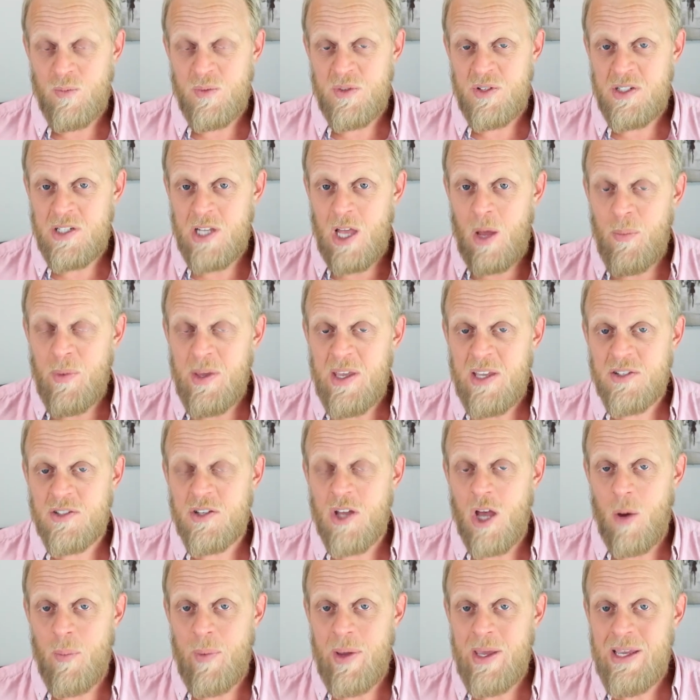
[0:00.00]
Something is
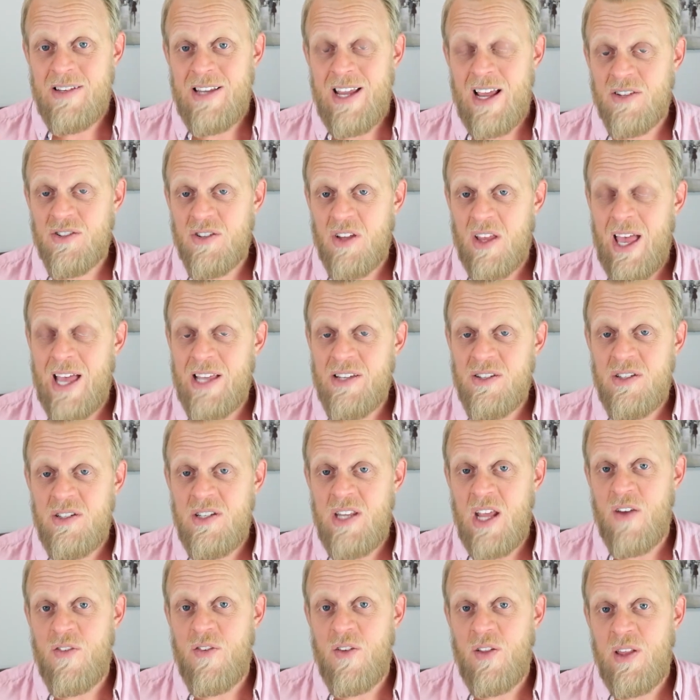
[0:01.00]
coming. Tesla has
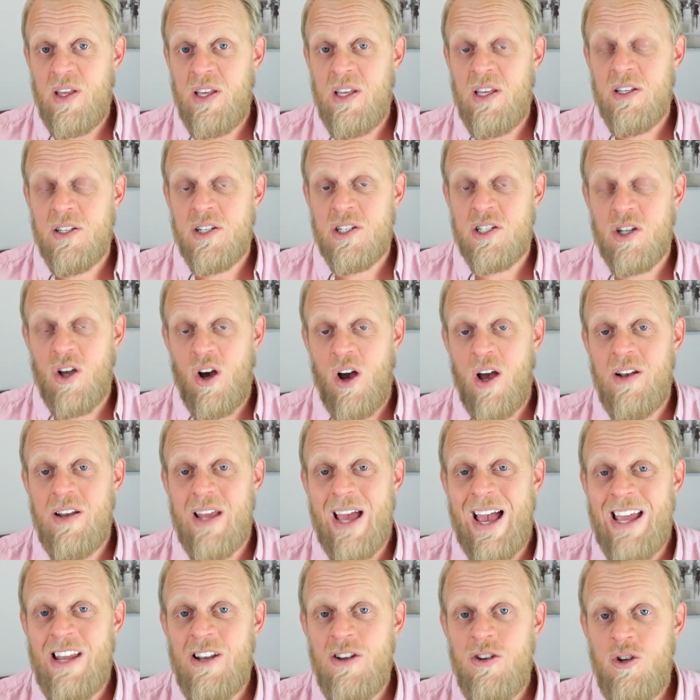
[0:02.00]
definitely signed
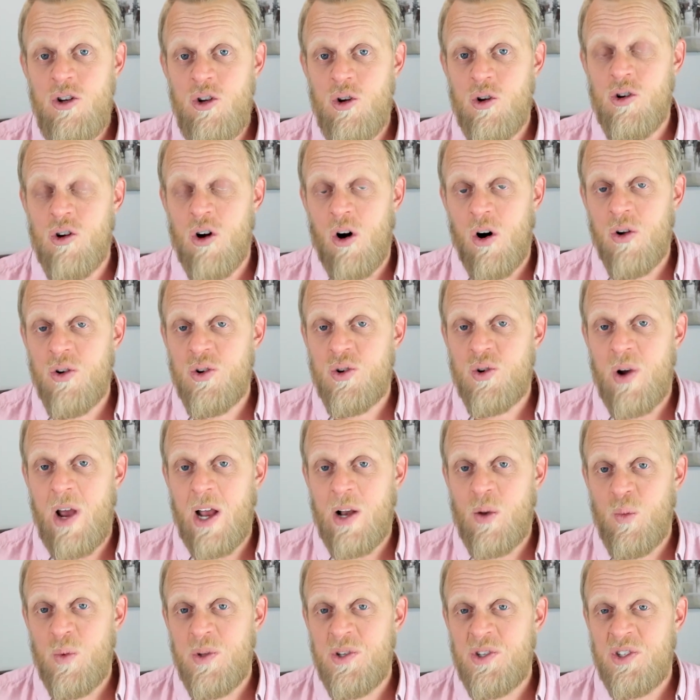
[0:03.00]
a new
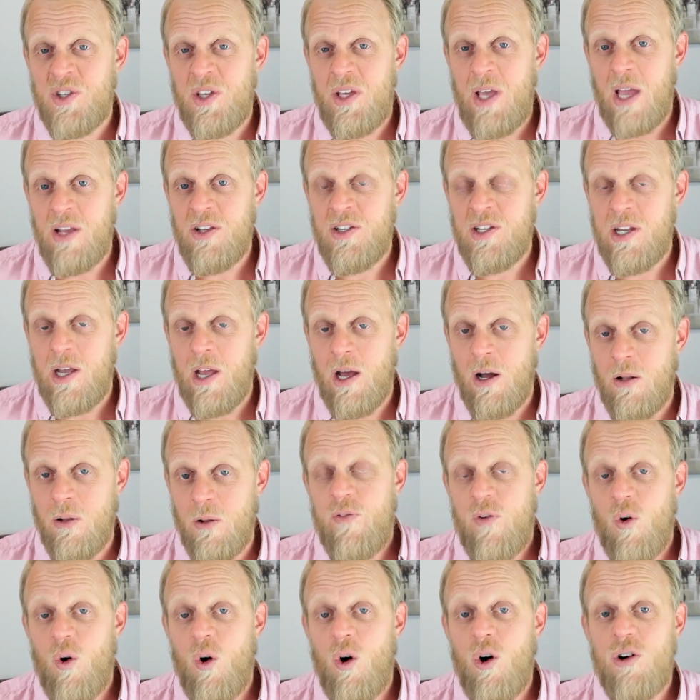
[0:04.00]
contract with CATL
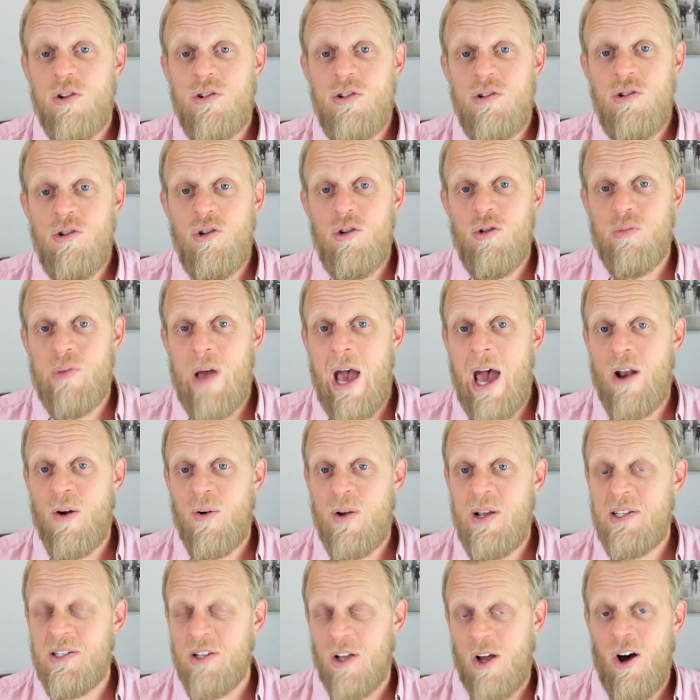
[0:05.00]
for new
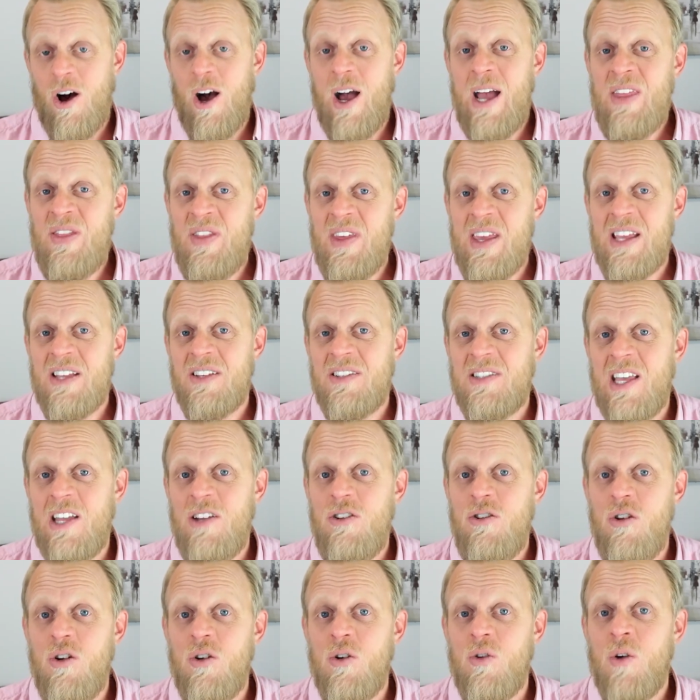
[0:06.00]
batteries. I think it's their
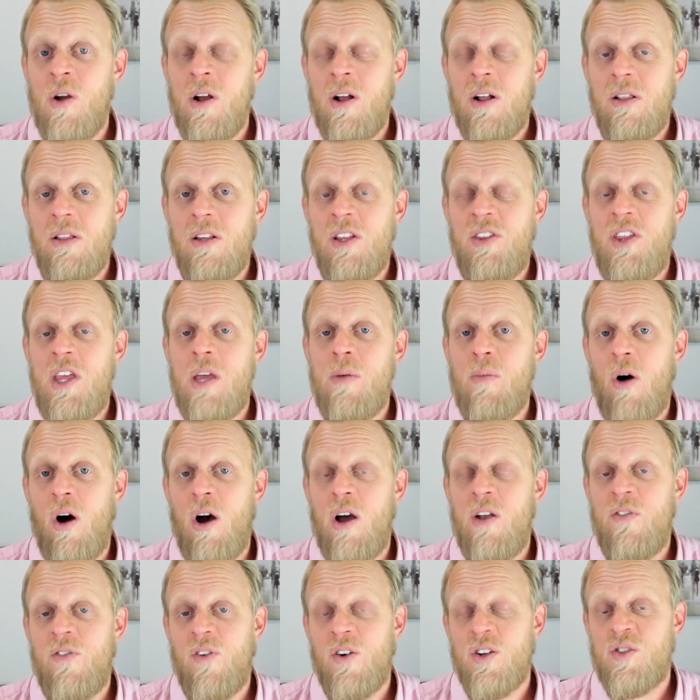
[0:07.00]
new lithium
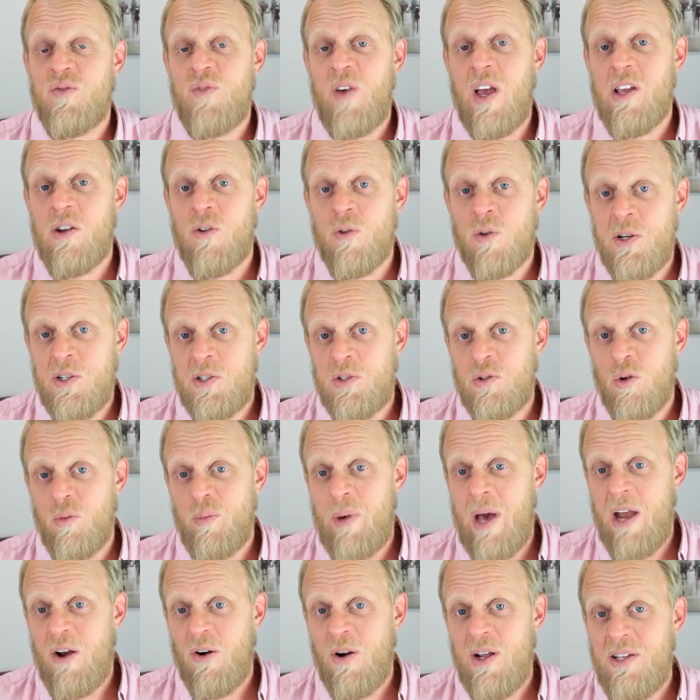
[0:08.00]
iron phosphate crystal
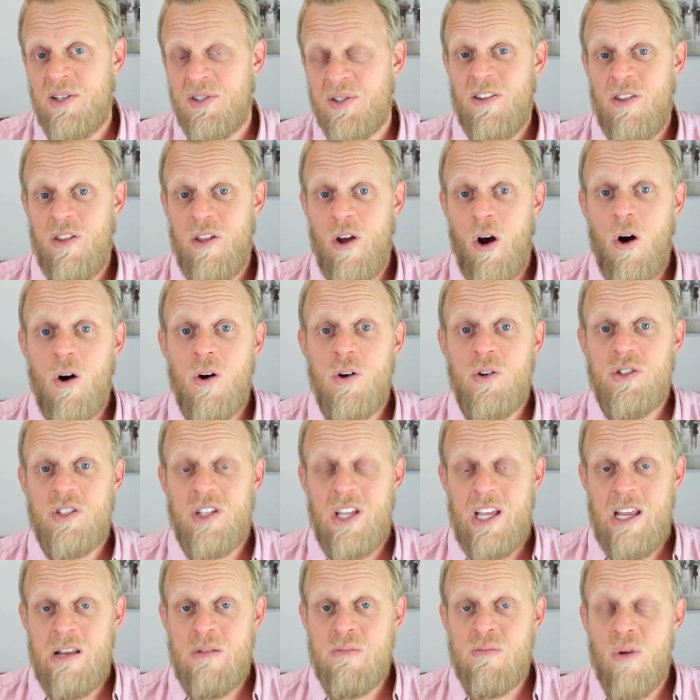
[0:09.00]
batteries. Those,
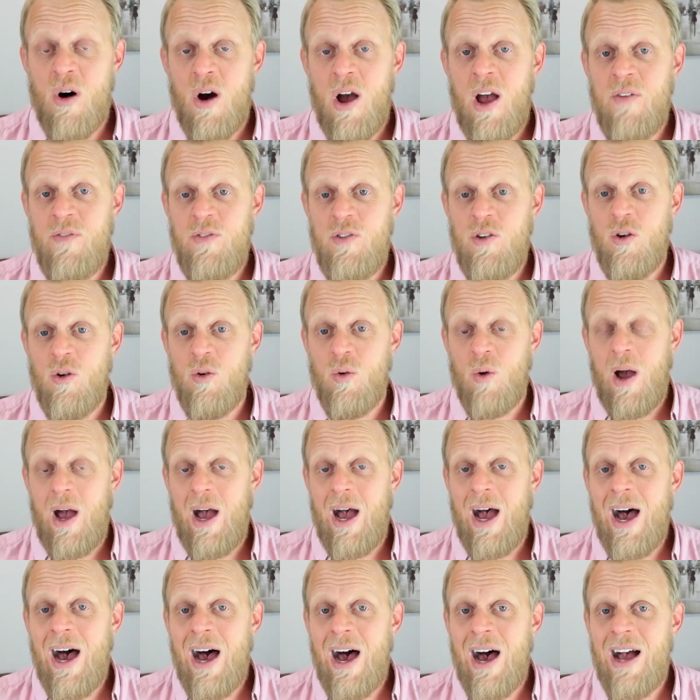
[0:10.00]
in my view,
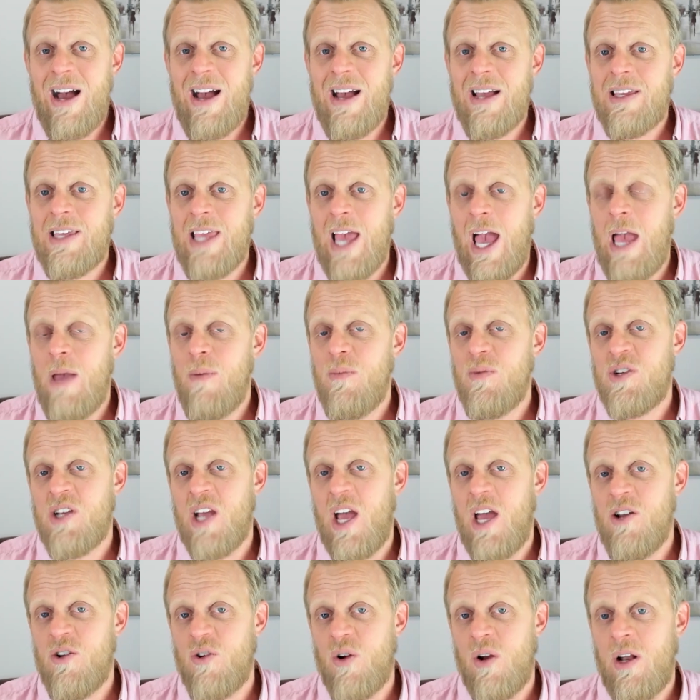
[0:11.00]
are a game
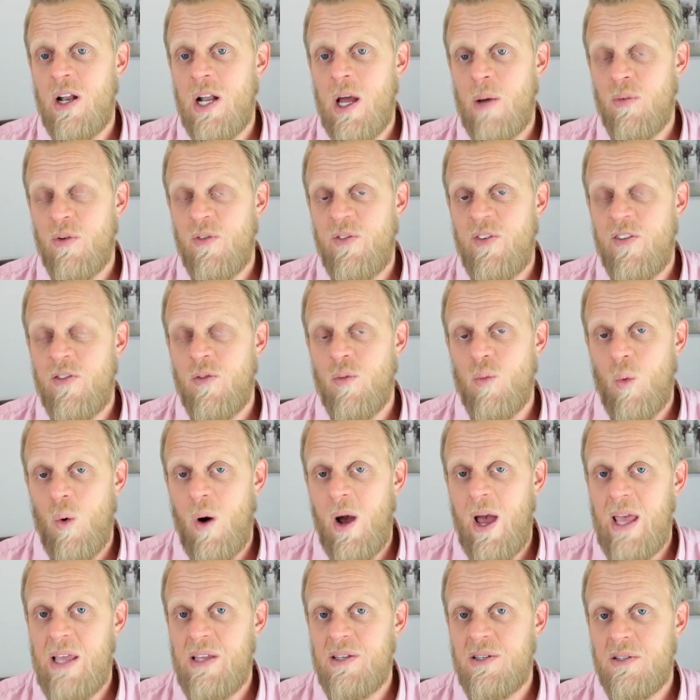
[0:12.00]
changer in a number of different
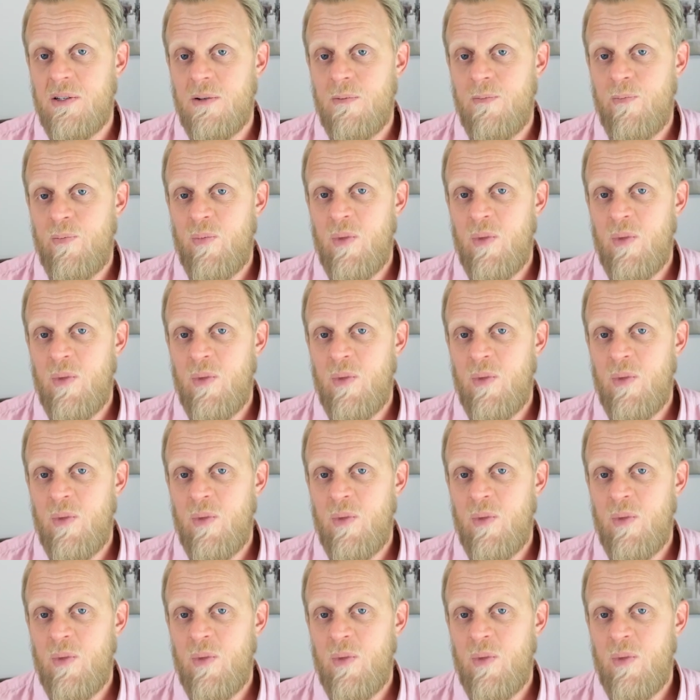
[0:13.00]
ways.